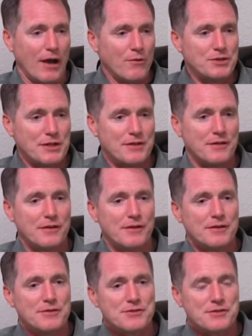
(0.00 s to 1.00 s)
I wish I
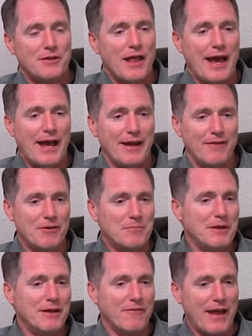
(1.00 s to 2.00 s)
still had every
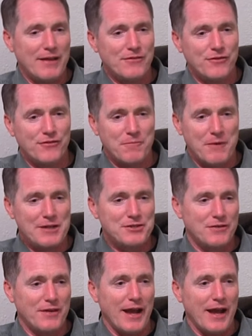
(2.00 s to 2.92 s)
bit of anticipation